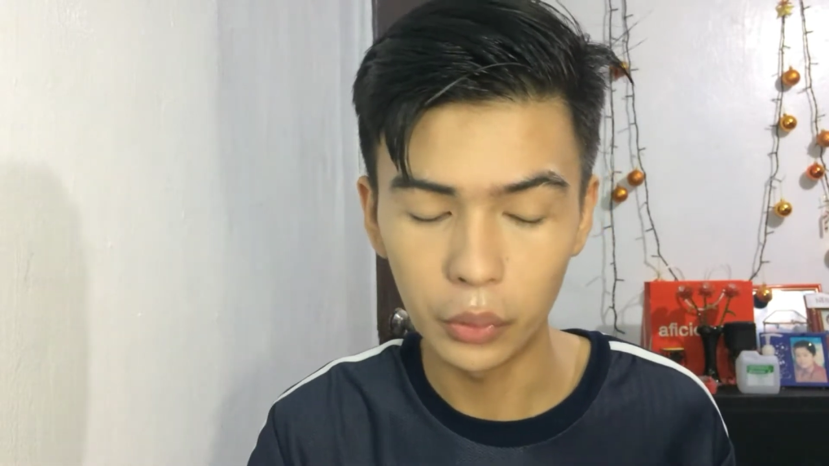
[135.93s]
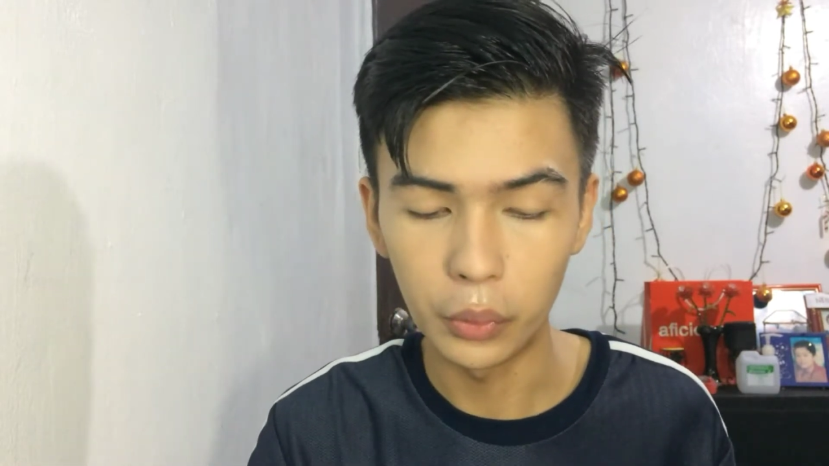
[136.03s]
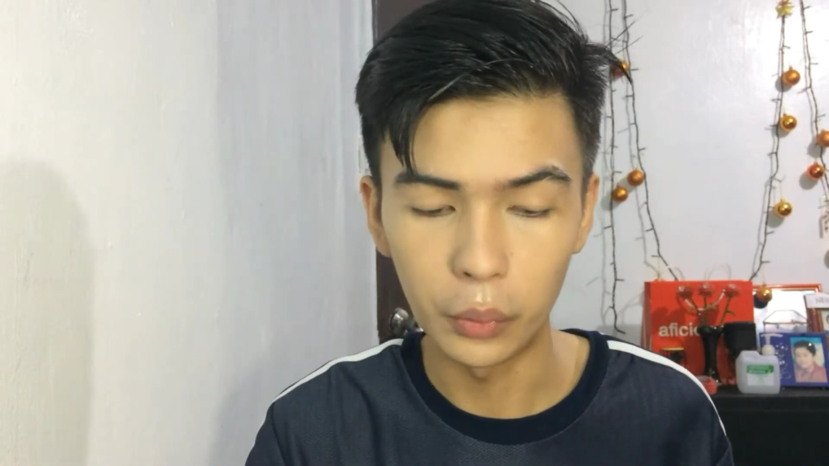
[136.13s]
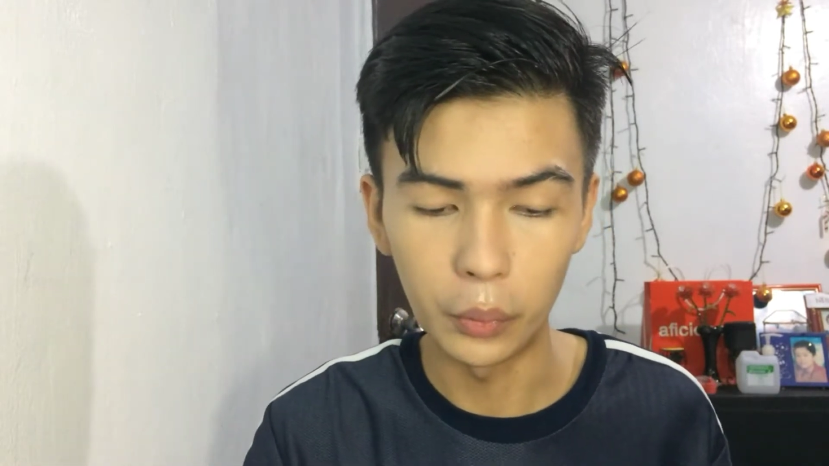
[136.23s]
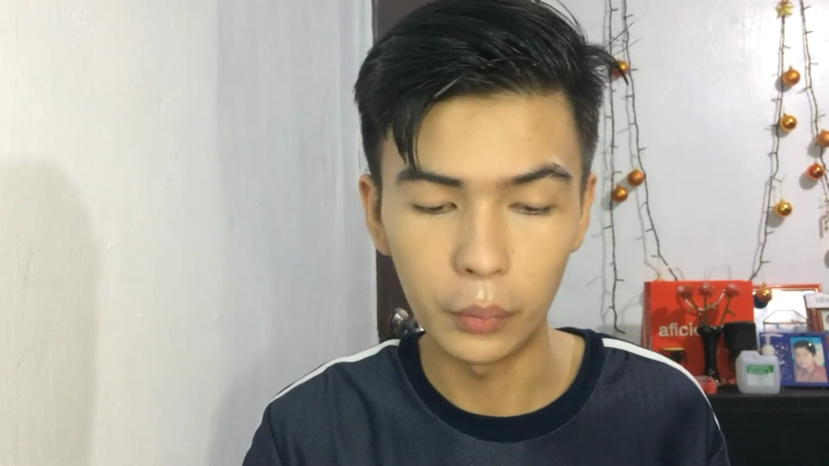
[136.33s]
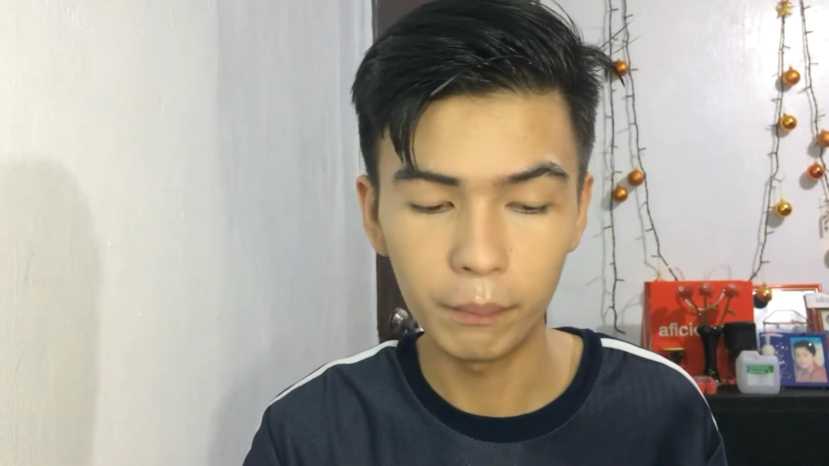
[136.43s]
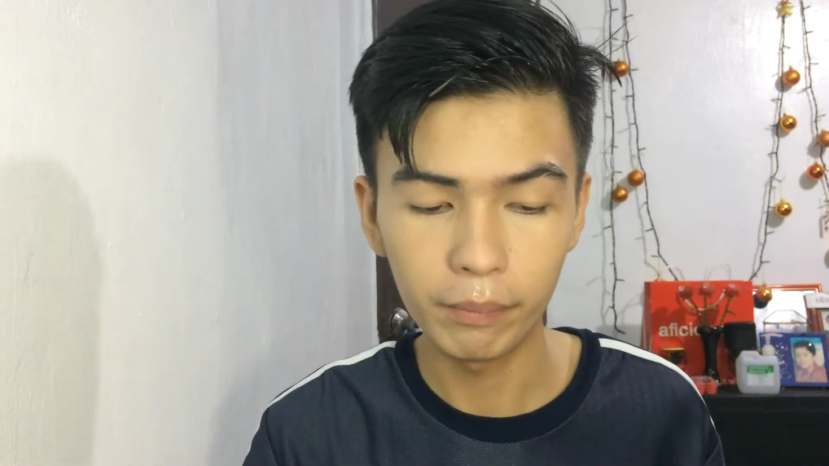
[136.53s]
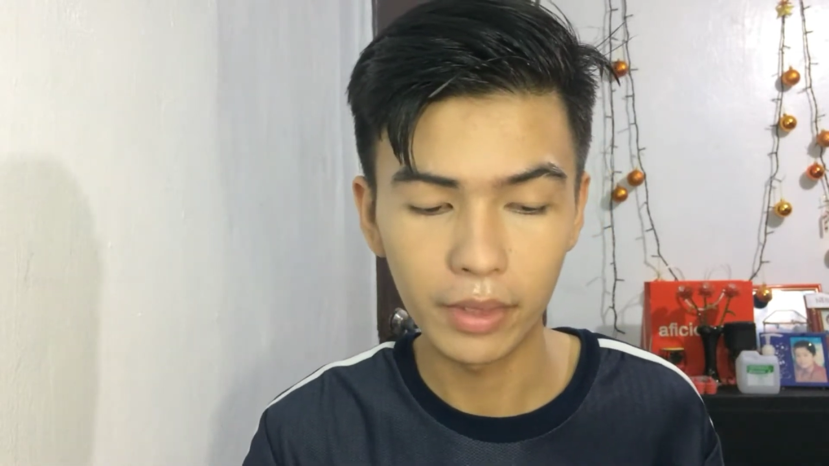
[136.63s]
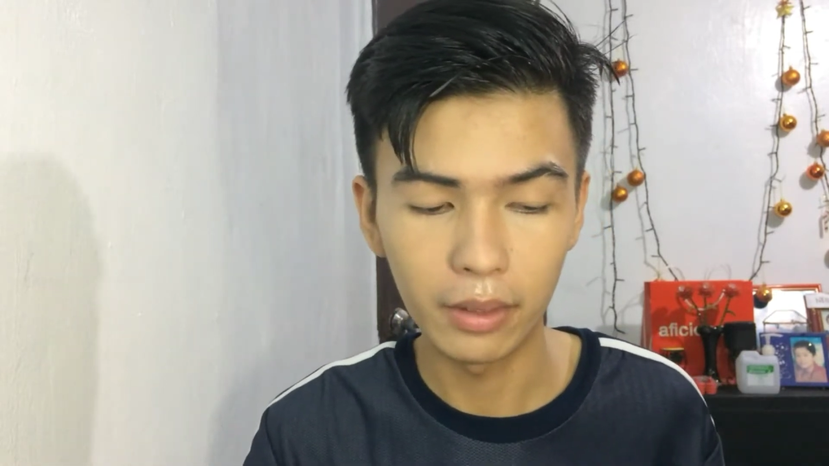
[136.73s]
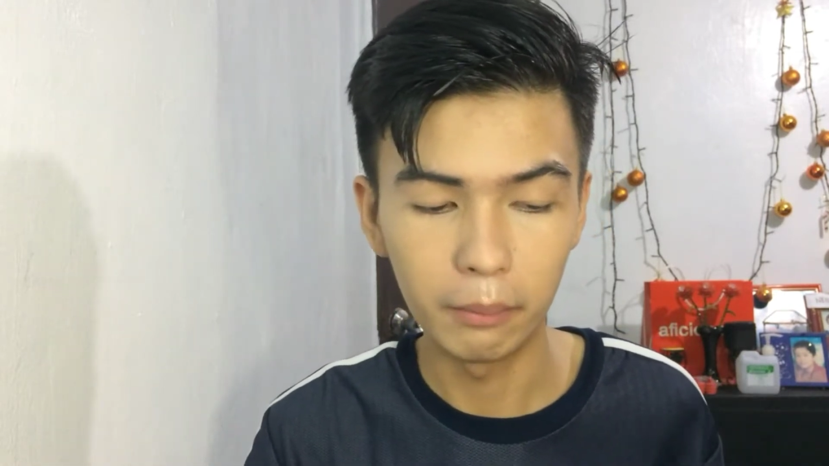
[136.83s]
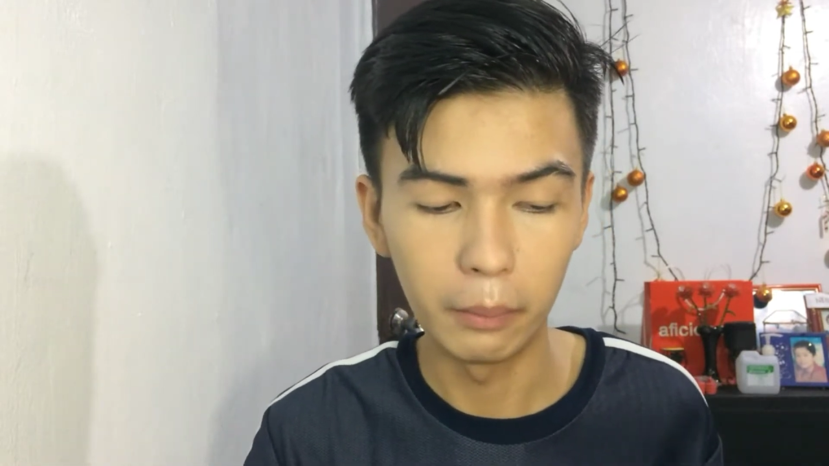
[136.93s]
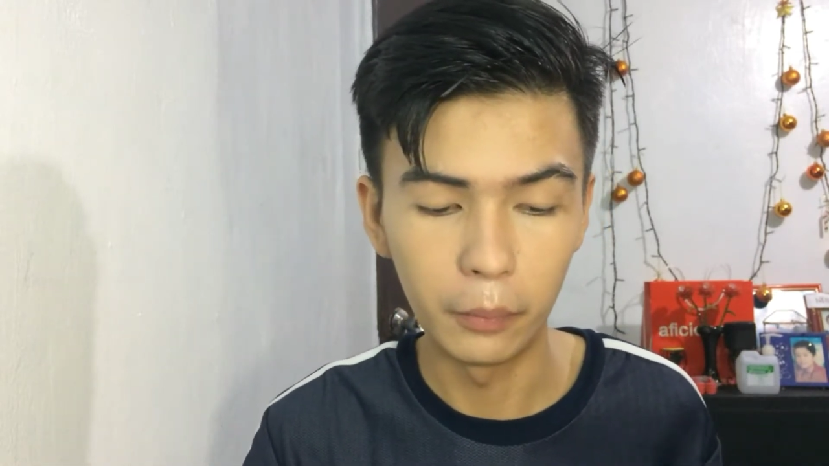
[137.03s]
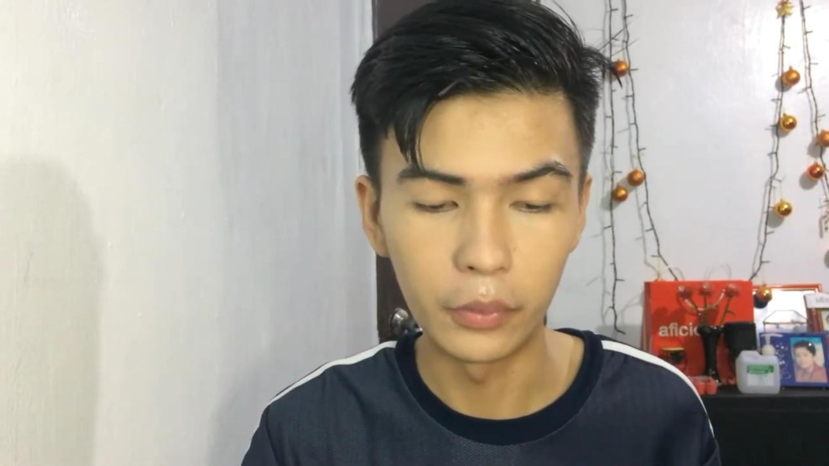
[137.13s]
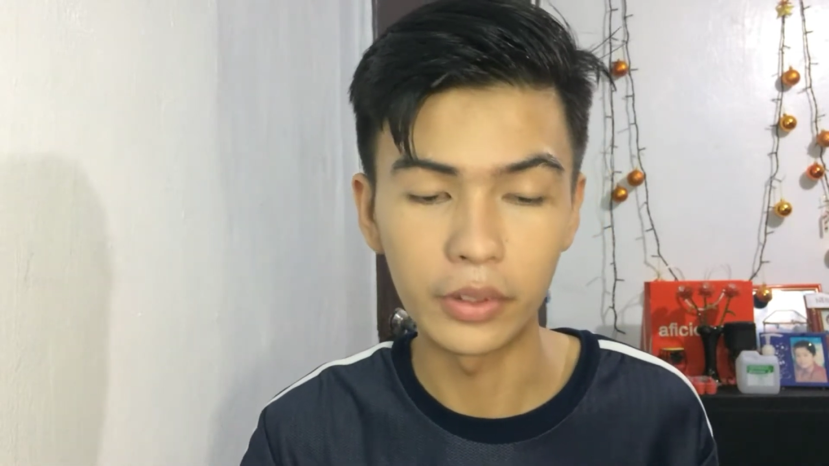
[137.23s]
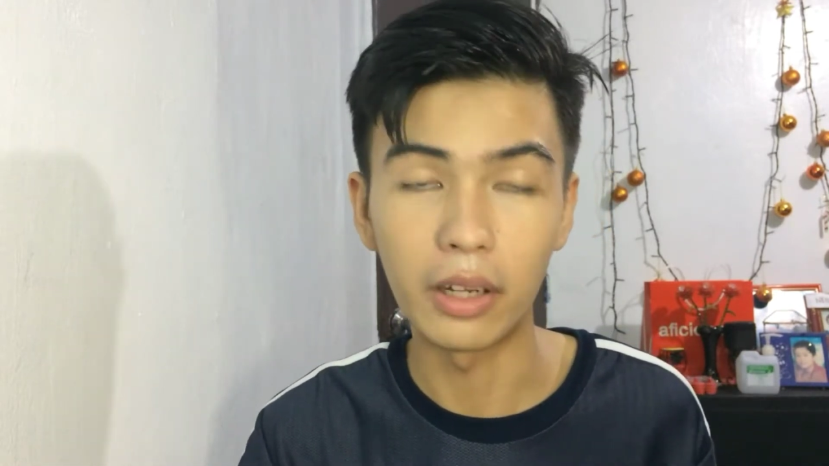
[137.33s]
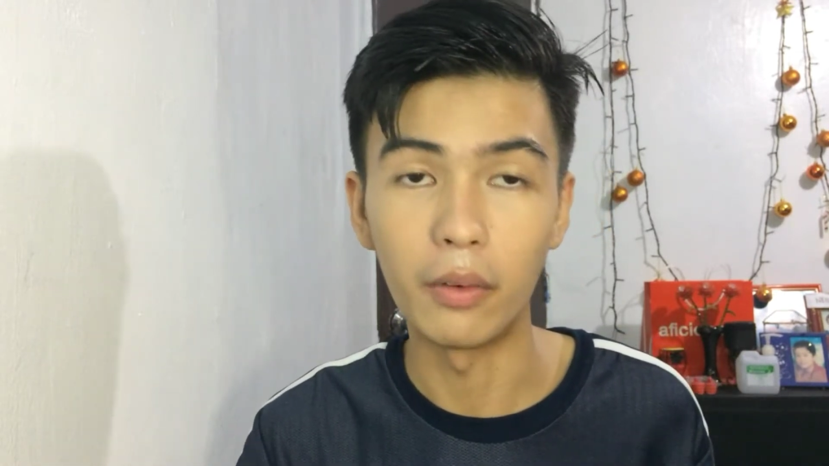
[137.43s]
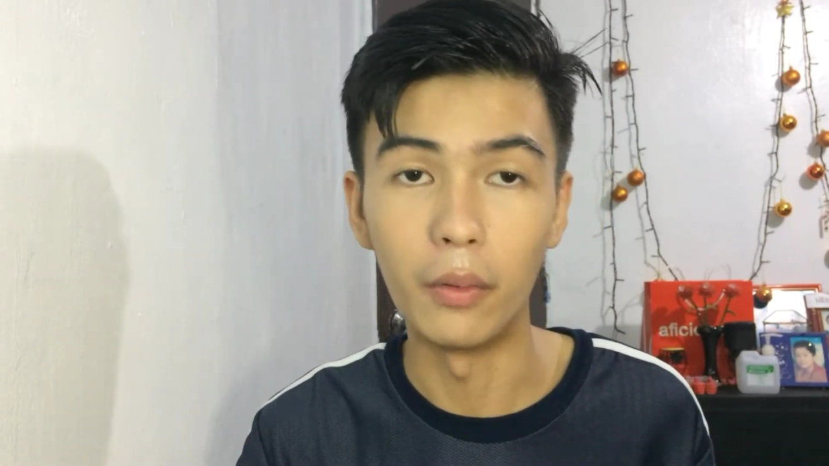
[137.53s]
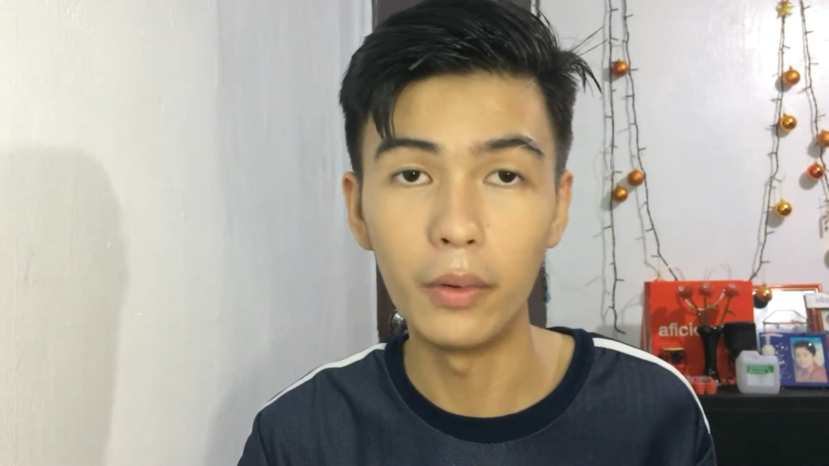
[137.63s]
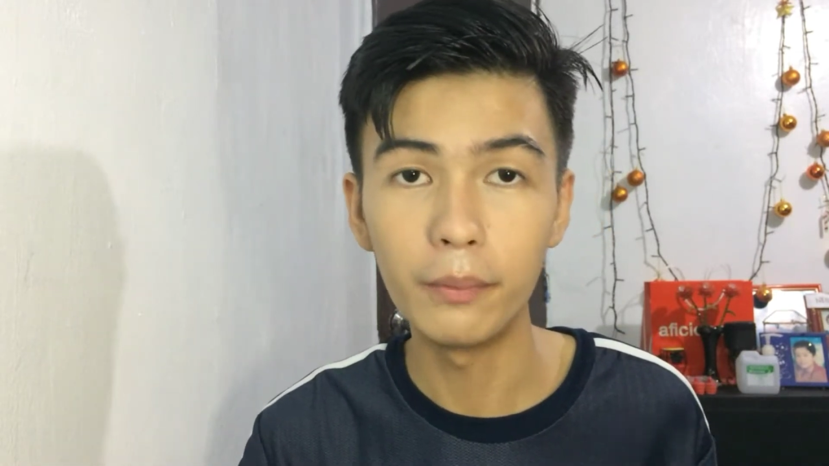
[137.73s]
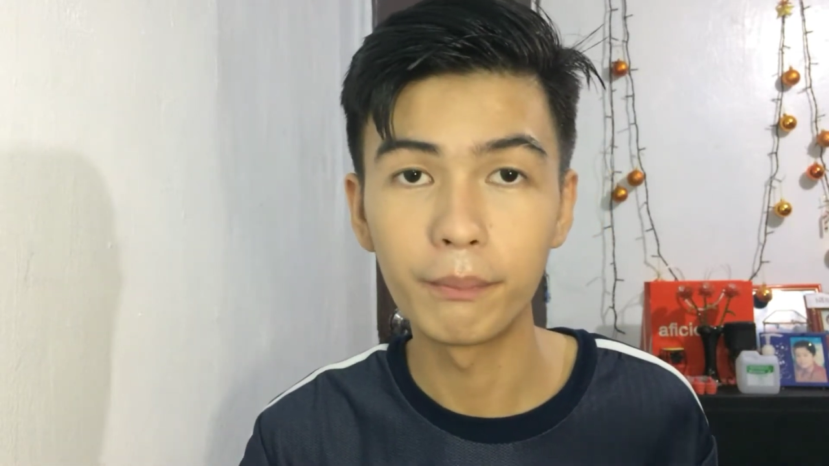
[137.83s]
to you. Babunot
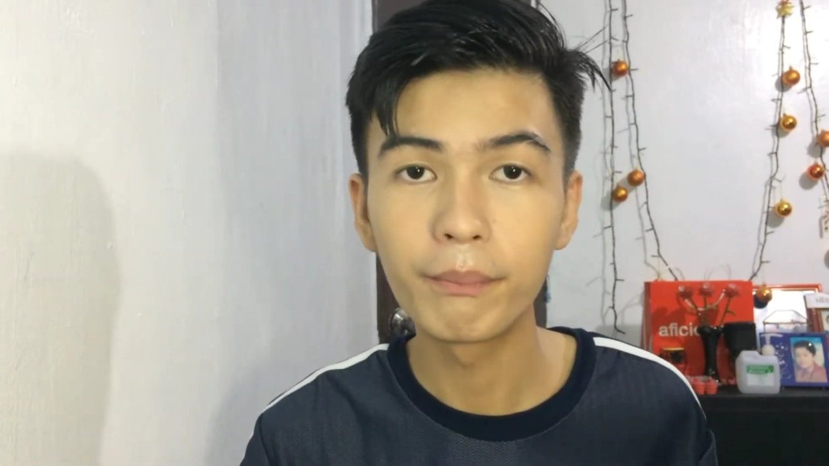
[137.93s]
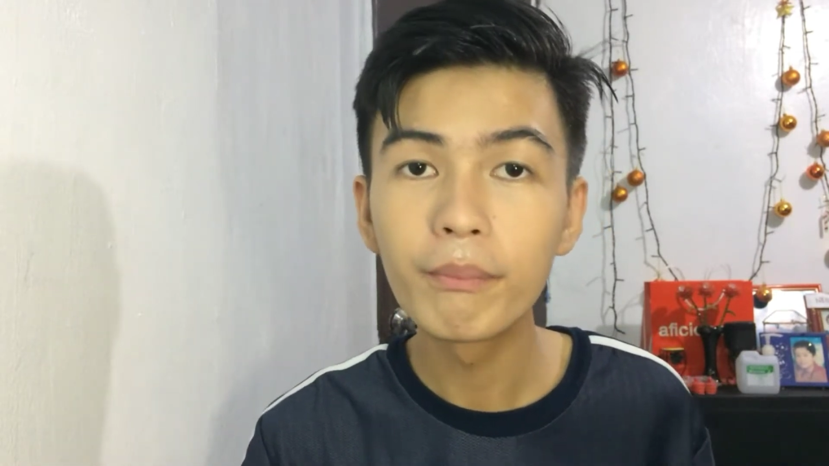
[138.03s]
ako.